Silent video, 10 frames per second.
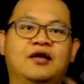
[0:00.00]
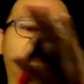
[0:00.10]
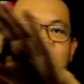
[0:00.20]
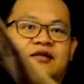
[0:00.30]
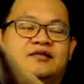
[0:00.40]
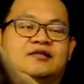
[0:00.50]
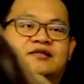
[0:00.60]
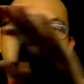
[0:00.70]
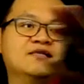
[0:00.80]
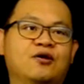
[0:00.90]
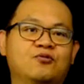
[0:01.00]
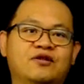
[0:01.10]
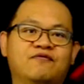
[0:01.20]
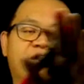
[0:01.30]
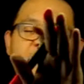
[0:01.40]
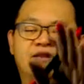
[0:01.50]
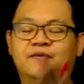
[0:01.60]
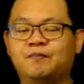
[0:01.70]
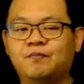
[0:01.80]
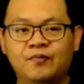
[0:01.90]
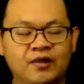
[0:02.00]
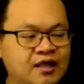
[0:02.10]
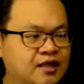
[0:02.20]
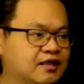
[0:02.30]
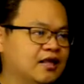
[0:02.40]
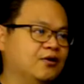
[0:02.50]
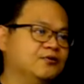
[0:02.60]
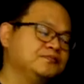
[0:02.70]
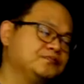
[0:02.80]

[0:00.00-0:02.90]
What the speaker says: And this is how we define it. Now,